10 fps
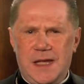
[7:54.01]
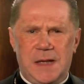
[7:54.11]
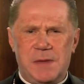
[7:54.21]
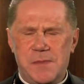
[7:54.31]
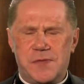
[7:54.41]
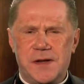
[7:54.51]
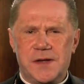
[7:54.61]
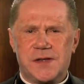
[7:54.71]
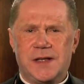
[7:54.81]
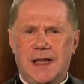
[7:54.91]
and my
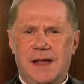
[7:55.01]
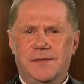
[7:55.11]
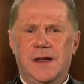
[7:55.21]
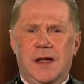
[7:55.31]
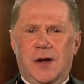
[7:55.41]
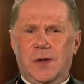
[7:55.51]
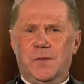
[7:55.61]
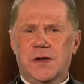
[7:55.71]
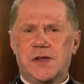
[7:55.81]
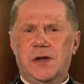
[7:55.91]
prayers and love
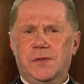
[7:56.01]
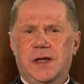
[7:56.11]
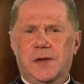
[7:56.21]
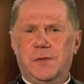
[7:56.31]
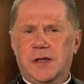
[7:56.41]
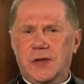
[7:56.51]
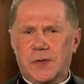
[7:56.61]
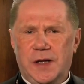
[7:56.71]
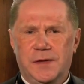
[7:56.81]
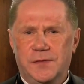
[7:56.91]
always go there with
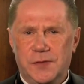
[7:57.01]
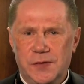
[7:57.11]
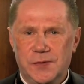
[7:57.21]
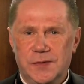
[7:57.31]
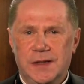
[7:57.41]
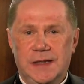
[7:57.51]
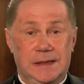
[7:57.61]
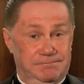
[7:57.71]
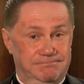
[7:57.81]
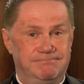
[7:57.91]
you and for you.
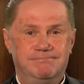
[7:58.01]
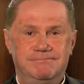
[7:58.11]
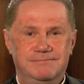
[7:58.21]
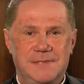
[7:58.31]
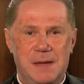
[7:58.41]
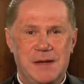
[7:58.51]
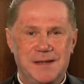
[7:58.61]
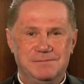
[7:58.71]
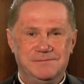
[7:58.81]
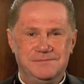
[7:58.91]

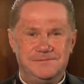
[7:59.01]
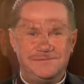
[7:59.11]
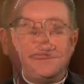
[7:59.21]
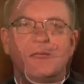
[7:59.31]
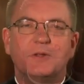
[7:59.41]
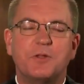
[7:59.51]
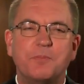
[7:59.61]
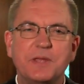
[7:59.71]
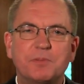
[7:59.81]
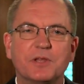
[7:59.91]
Amen. The
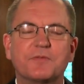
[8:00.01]
people